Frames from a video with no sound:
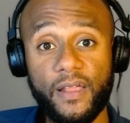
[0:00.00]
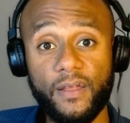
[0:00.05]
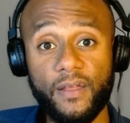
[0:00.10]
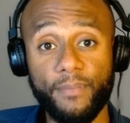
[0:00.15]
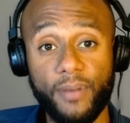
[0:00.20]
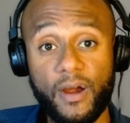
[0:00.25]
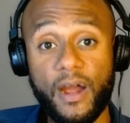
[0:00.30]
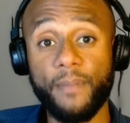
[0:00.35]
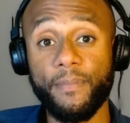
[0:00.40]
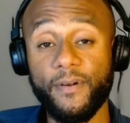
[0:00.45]

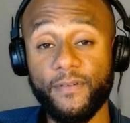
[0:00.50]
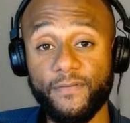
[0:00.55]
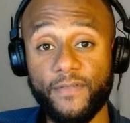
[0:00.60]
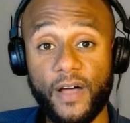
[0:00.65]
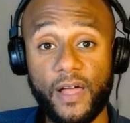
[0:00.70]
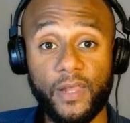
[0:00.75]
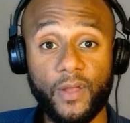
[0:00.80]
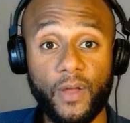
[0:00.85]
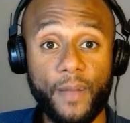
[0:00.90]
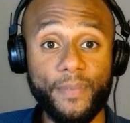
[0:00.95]
proper
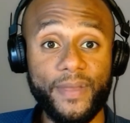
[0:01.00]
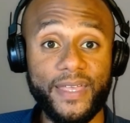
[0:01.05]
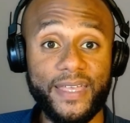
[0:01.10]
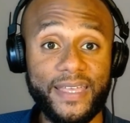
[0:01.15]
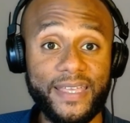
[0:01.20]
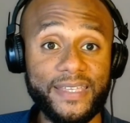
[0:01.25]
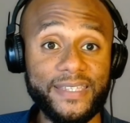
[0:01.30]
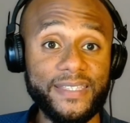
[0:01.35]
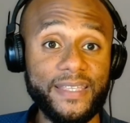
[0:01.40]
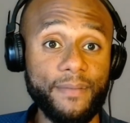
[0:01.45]
follow-up
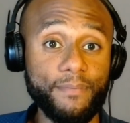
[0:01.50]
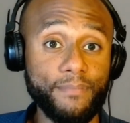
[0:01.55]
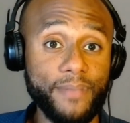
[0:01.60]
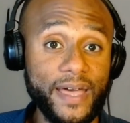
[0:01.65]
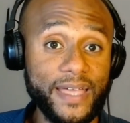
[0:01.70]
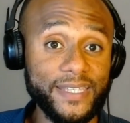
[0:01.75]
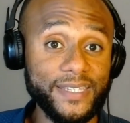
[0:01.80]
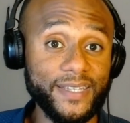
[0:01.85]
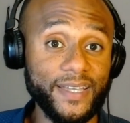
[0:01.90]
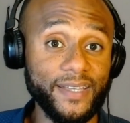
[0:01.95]
is the
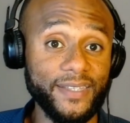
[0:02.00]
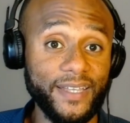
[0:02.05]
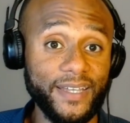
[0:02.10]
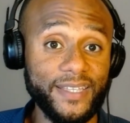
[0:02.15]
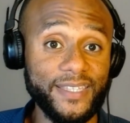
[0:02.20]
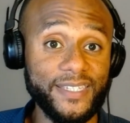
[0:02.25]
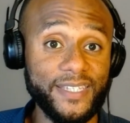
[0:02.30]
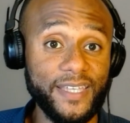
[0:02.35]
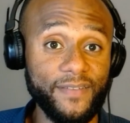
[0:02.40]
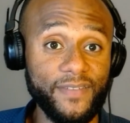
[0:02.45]
best
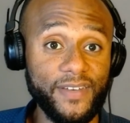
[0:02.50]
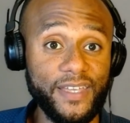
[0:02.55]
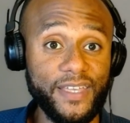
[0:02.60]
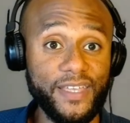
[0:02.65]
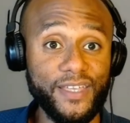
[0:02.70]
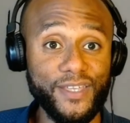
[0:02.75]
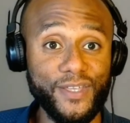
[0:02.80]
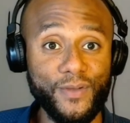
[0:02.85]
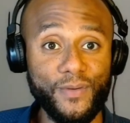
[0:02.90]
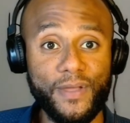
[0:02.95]

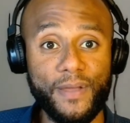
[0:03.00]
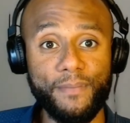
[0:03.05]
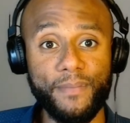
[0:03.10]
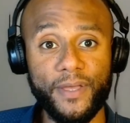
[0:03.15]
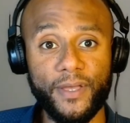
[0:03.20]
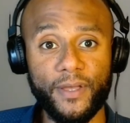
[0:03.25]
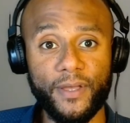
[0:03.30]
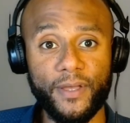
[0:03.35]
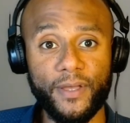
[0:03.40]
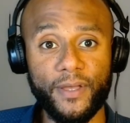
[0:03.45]
conductivity you can
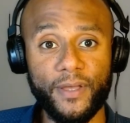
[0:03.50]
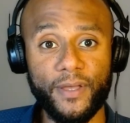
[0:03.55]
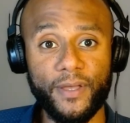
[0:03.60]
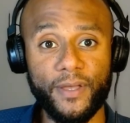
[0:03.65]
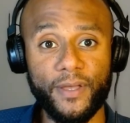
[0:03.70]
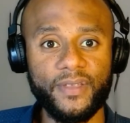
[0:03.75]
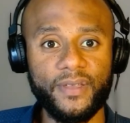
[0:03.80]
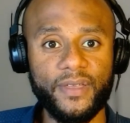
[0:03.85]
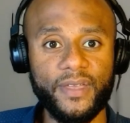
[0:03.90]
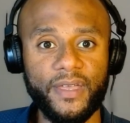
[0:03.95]
build.
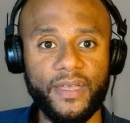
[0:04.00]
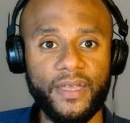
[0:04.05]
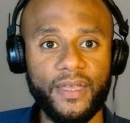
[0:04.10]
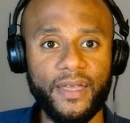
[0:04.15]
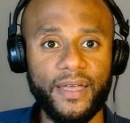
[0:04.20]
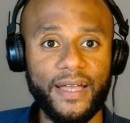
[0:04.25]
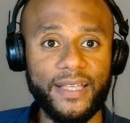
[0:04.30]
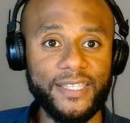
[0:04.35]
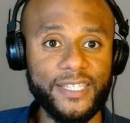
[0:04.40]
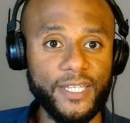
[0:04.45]

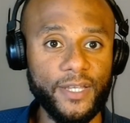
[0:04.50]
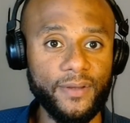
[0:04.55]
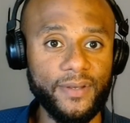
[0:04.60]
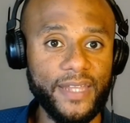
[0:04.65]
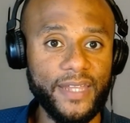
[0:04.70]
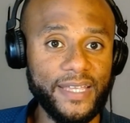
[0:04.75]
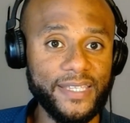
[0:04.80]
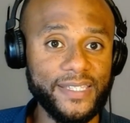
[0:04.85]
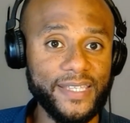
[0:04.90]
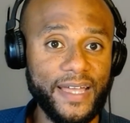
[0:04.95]
Until
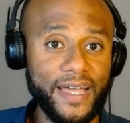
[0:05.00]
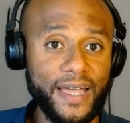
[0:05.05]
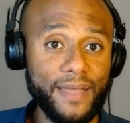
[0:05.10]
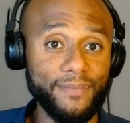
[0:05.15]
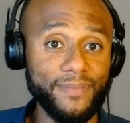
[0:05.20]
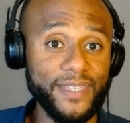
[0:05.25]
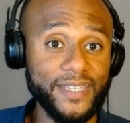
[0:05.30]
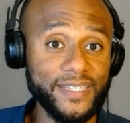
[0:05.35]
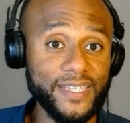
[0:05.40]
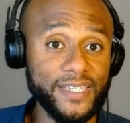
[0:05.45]
next
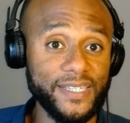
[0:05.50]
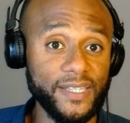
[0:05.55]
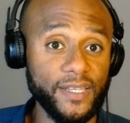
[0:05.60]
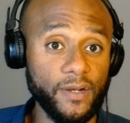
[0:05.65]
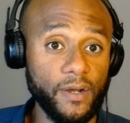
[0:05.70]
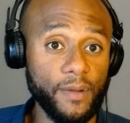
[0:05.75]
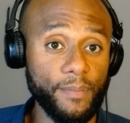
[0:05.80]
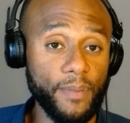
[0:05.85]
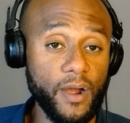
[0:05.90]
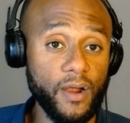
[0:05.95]
time, this is
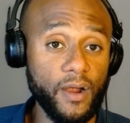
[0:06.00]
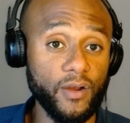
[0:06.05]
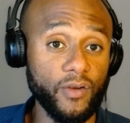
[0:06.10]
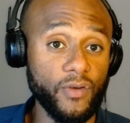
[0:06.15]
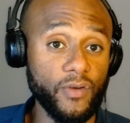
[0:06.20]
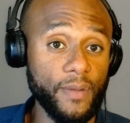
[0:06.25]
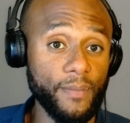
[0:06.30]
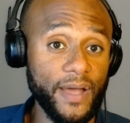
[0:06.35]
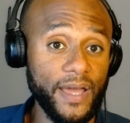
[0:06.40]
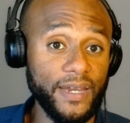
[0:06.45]
Leonard Parker
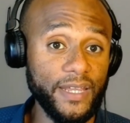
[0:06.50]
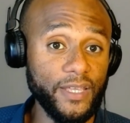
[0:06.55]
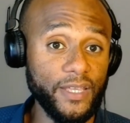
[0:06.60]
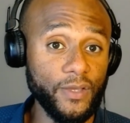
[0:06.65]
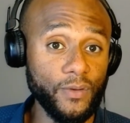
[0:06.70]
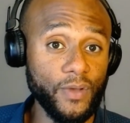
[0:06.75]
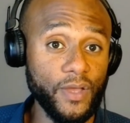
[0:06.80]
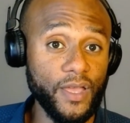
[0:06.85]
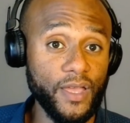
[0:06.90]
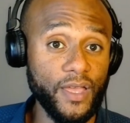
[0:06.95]
reminding
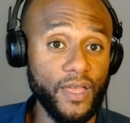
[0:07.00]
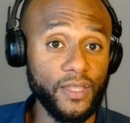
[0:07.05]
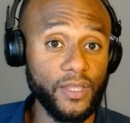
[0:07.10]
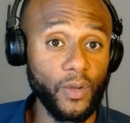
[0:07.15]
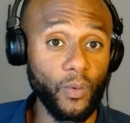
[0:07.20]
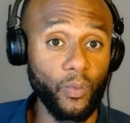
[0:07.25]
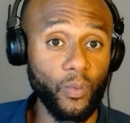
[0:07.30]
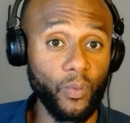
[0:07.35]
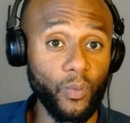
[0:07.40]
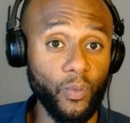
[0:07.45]
you,
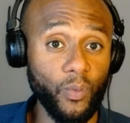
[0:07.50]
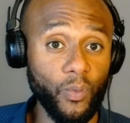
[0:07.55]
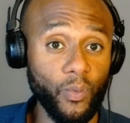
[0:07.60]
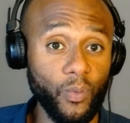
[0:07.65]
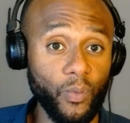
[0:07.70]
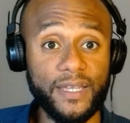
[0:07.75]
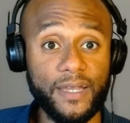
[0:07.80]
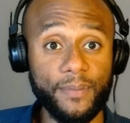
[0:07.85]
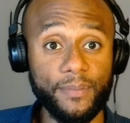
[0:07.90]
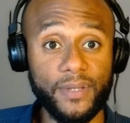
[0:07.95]
the work
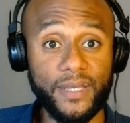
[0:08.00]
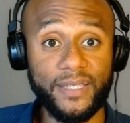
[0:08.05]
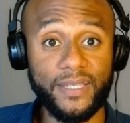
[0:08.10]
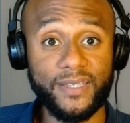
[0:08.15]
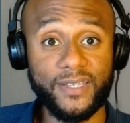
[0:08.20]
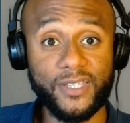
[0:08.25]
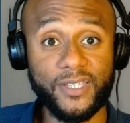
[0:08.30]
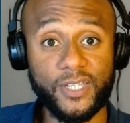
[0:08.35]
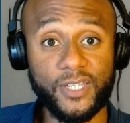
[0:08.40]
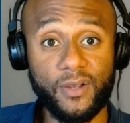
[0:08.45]
doesn't complete
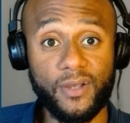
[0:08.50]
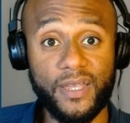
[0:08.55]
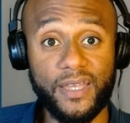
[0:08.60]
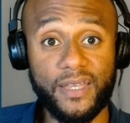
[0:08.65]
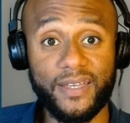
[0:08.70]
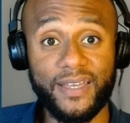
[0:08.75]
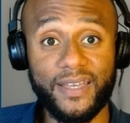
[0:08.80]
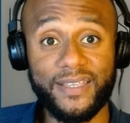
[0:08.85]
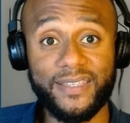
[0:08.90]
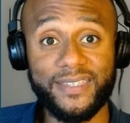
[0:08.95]
the circuit
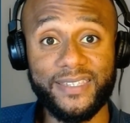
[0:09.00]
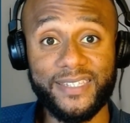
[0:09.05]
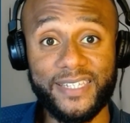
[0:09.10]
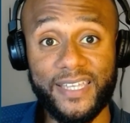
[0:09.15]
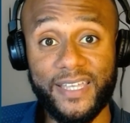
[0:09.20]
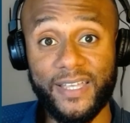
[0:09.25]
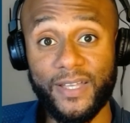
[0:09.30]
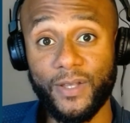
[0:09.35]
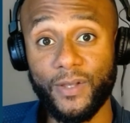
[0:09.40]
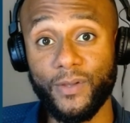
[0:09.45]

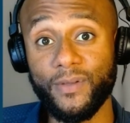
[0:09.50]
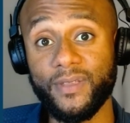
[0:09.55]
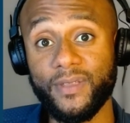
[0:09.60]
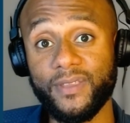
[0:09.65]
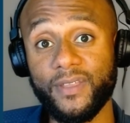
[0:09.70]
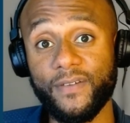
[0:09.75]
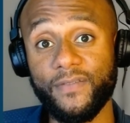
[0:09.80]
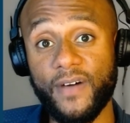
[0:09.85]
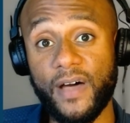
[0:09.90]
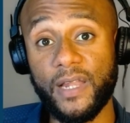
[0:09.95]
until
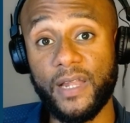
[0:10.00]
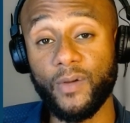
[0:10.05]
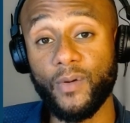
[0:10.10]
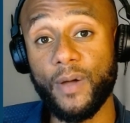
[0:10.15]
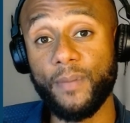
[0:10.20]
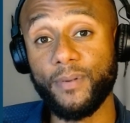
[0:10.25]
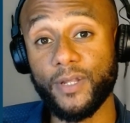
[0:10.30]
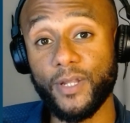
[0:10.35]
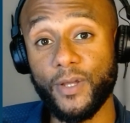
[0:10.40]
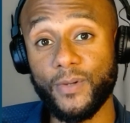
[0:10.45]
the
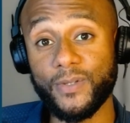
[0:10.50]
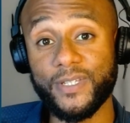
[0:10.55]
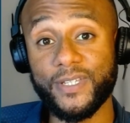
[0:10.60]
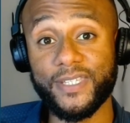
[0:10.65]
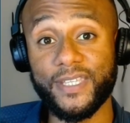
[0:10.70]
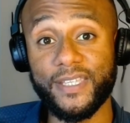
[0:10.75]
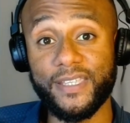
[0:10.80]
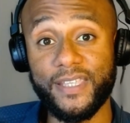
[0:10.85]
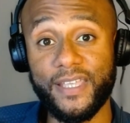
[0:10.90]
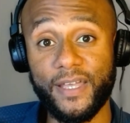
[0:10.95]
follow-up
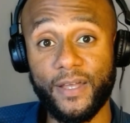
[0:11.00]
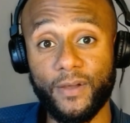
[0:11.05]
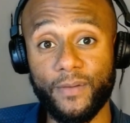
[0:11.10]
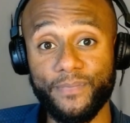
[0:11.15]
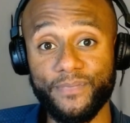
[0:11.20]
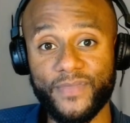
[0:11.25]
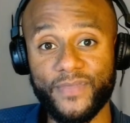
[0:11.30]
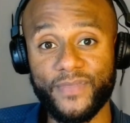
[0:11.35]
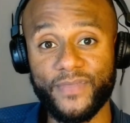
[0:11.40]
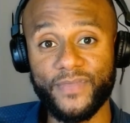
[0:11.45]
closes the deal.
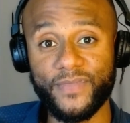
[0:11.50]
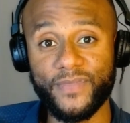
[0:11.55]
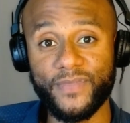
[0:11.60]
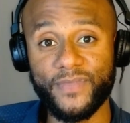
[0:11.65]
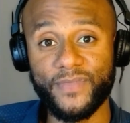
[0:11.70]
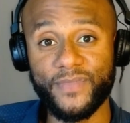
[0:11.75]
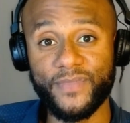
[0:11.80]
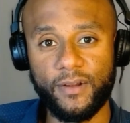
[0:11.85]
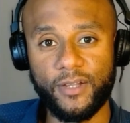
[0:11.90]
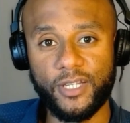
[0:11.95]
Stay
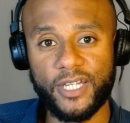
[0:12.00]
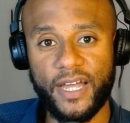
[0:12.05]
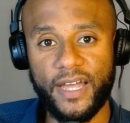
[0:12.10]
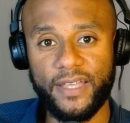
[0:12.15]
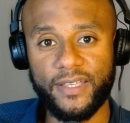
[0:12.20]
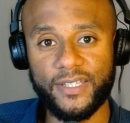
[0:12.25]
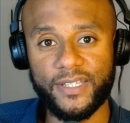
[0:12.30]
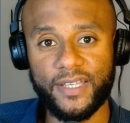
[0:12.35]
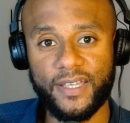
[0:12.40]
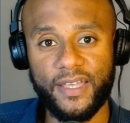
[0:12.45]

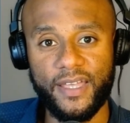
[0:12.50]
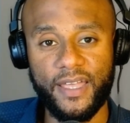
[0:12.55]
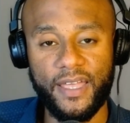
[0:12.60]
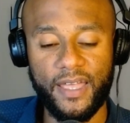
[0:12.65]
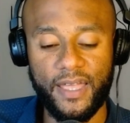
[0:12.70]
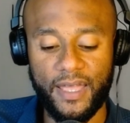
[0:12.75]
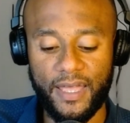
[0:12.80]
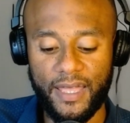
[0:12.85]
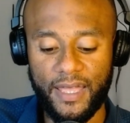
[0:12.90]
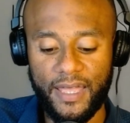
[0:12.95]
energized.
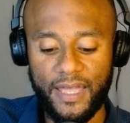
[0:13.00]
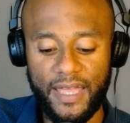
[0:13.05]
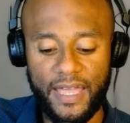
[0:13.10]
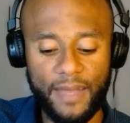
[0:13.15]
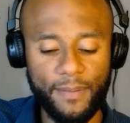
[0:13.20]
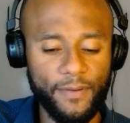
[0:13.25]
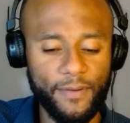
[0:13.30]
And